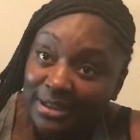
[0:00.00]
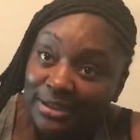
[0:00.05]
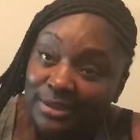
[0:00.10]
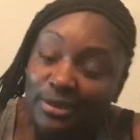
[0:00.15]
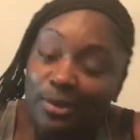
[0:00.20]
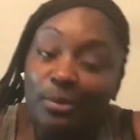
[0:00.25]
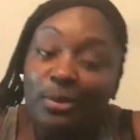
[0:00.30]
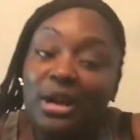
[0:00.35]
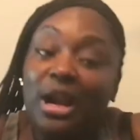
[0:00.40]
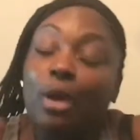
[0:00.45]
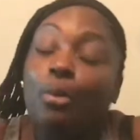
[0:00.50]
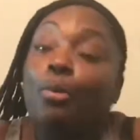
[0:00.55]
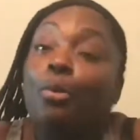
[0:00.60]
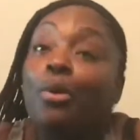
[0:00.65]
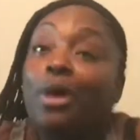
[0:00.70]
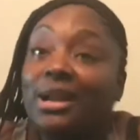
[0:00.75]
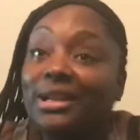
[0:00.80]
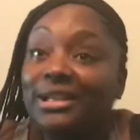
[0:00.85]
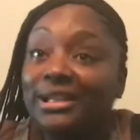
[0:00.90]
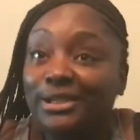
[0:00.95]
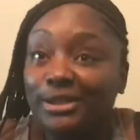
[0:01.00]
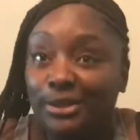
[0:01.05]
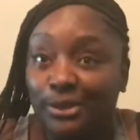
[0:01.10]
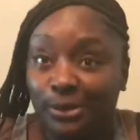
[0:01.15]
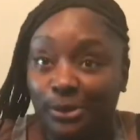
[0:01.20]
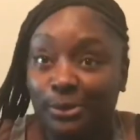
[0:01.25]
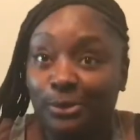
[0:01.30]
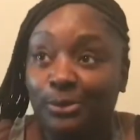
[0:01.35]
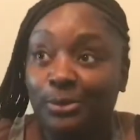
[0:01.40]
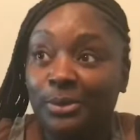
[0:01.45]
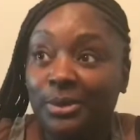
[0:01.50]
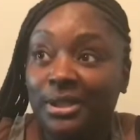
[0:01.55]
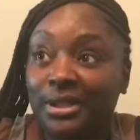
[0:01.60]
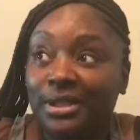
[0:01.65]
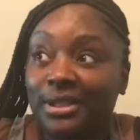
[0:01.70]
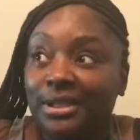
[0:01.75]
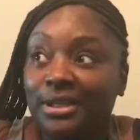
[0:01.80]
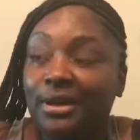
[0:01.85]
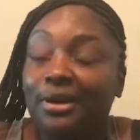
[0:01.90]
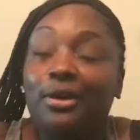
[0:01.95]
So what I wanted to
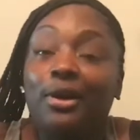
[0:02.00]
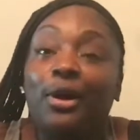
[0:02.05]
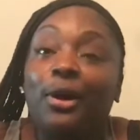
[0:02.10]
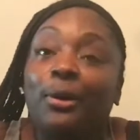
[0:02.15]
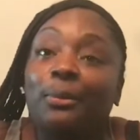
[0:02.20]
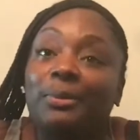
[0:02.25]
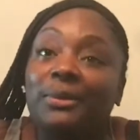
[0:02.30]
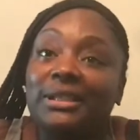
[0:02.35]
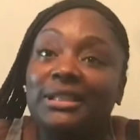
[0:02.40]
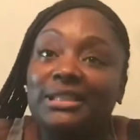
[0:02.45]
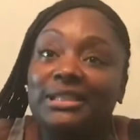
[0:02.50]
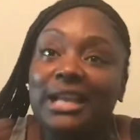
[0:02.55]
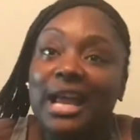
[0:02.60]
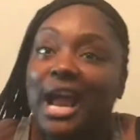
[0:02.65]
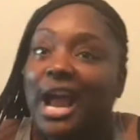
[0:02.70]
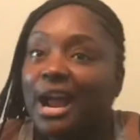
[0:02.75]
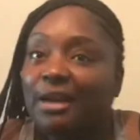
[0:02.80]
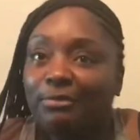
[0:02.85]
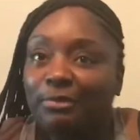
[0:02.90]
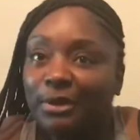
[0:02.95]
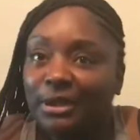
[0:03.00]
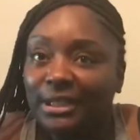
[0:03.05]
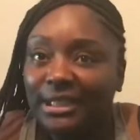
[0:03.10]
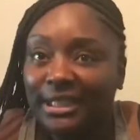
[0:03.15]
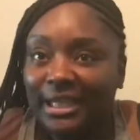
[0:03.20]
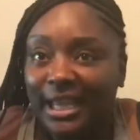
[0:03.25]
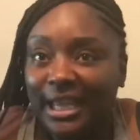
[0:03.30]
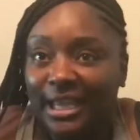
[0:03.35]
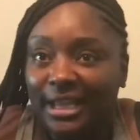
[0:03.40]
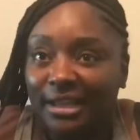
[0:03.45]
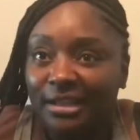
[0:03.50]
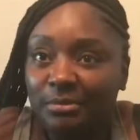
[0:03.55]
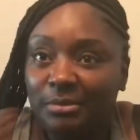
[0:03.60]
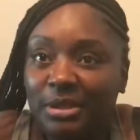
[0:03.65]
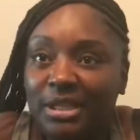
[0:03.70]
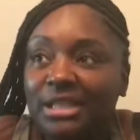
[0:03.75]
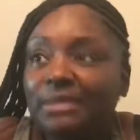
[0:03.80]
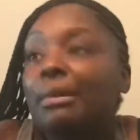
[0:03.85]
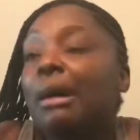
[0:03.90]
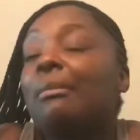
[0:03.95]
accomplish, I really can't,
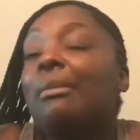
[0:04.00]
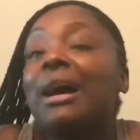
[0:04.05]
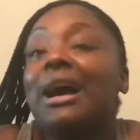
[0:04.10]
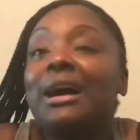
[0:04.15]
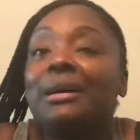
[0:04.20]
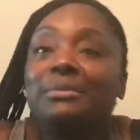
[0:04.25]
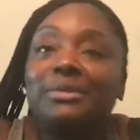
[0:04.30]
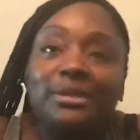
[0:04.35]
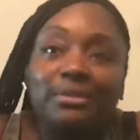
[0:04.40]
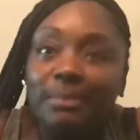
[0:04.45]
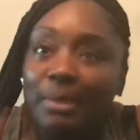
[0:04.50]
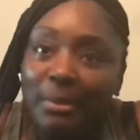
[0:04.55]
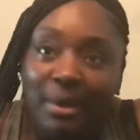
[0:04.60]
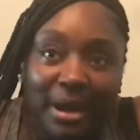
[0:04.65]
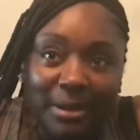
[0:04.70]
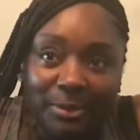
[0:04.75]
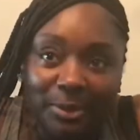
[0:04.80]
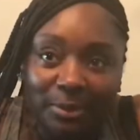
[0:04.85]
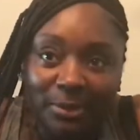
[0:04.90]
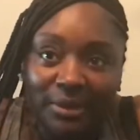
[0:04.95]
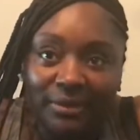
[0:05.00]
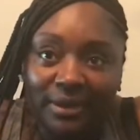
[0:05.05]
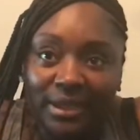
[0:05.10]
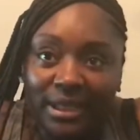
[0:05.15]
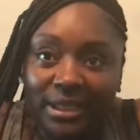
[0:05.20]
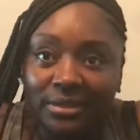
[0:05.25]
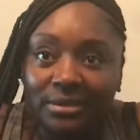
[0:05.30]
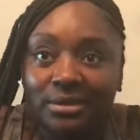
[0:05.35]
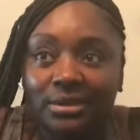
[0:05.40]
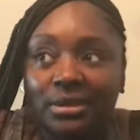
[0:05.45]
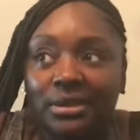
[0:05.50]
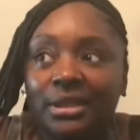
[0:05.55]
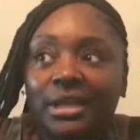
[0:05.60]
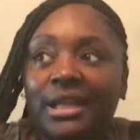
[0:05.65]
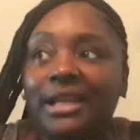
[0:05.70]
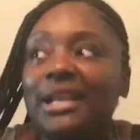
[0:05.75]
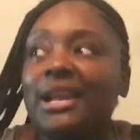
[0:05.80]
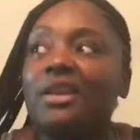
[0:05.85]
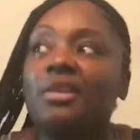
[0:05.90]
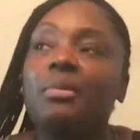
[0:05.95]
because my mom don't live here.
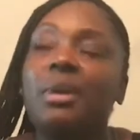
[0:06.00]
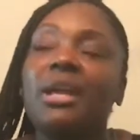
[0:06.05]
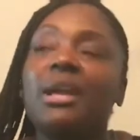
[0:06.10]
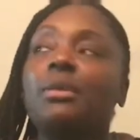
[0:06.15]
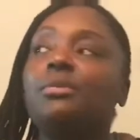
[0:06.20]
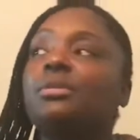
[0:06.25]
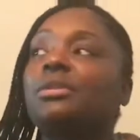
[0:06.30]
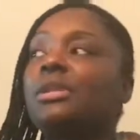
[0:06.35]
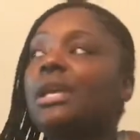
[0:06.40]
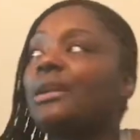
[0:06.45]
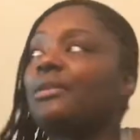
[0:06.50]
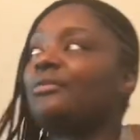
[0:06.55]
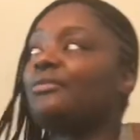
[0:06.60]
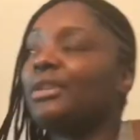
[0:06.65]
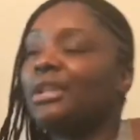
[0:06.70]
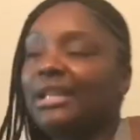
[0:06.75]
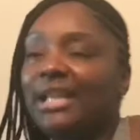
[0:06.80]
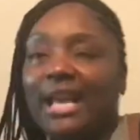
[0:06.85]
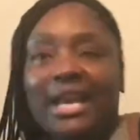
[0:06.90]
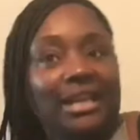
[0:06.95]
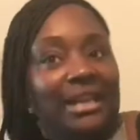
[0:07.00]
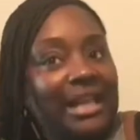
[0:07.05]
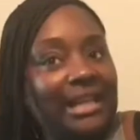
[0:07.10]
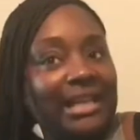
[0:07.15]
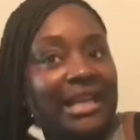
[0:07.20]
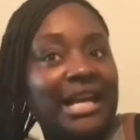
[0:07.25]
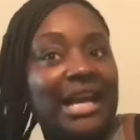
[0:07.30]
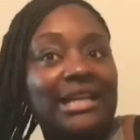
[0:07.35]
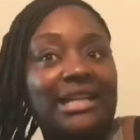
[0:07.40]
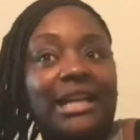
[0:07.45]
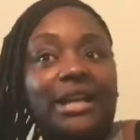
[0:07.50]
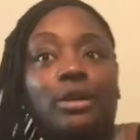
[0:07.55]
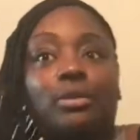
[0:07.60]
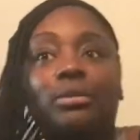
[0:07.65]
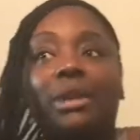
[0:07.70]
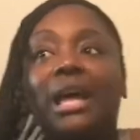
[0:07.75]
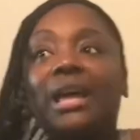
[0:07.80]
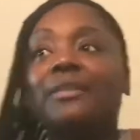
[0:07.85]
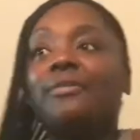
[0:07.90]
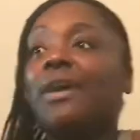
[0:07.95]
And everybody else really act like they got their own
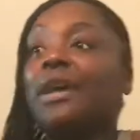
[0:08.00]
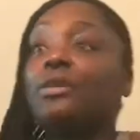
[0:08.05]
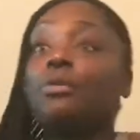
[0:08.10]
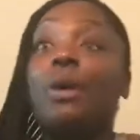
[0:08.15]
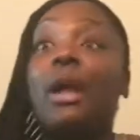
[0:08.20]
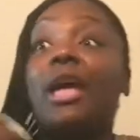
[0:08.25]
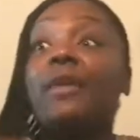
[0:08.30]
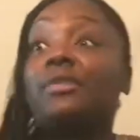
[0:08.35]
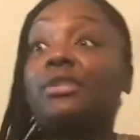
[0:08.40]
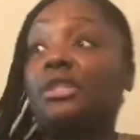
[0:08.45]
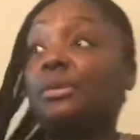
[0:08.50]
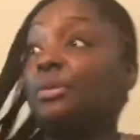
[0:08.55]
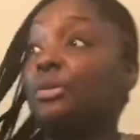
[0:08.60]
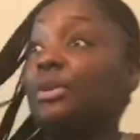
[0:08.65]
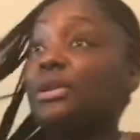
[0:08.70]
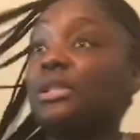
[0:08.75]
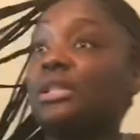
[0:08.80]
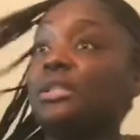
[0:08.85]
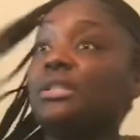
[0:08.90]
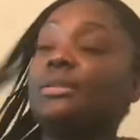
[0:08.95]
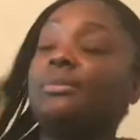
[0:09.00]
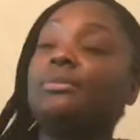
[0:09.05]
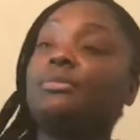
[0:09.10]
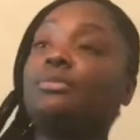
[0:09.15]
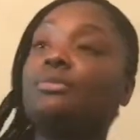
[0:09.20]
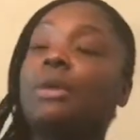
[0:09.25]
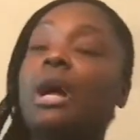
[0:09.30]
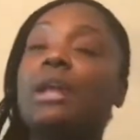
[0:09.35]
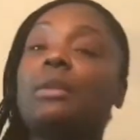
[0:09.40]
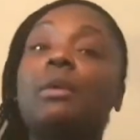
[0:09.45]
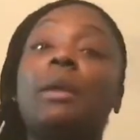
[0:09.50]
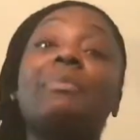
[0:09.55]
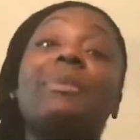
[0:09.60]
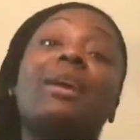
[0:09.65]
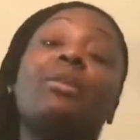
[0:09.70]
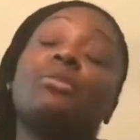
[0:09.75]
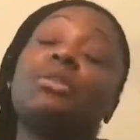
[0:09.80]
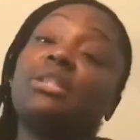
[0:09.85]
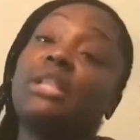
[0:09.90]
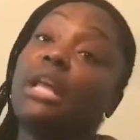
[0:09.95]
life. I don't have a support system. I'm
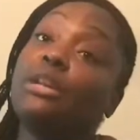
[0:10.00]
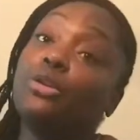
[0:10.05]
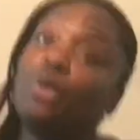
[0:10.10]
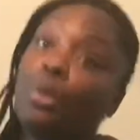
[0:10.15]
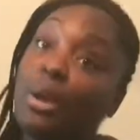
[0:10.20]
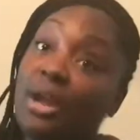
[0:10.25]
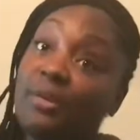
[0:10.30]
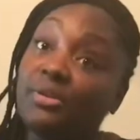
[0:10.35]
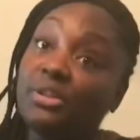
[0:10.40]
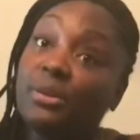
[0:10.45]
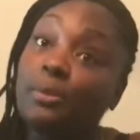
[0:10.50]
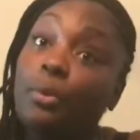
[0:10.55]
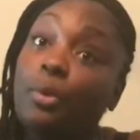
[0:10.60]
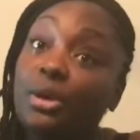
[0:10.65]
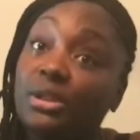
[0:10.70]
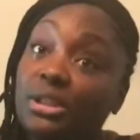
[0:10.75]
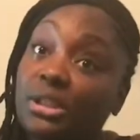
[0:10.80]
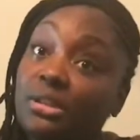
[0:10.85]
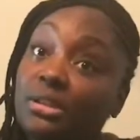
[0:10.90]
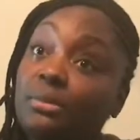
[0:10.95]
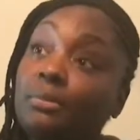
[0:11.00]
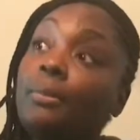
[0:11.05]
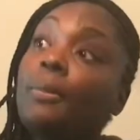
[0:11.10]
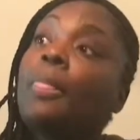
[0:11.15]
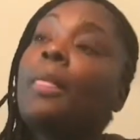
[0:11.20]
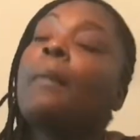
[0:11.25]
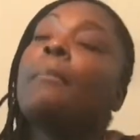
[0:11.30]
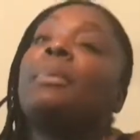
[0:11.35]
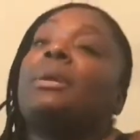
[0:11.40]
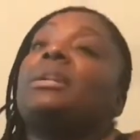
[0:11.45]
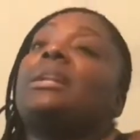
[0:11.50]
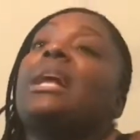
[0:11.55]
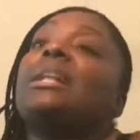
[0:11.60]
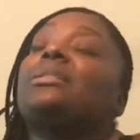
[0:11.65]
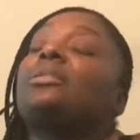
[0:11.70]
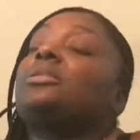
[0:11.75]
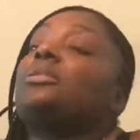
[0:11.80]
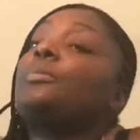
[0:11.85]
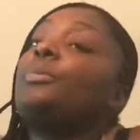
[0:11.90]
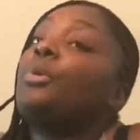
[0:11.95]
not going to say I don't have a support system, but not
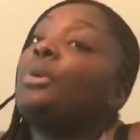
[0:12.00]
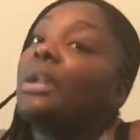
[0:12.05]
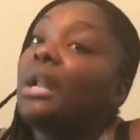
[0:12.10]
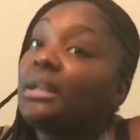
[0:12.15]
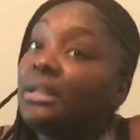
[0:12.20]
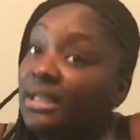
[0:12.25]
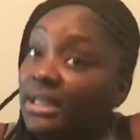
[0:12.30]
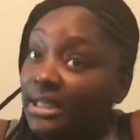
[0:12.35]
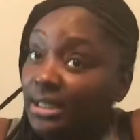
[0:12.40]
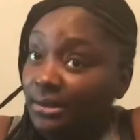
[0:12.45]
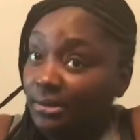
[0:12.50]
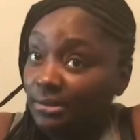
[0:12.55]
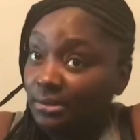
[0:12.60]
the support I need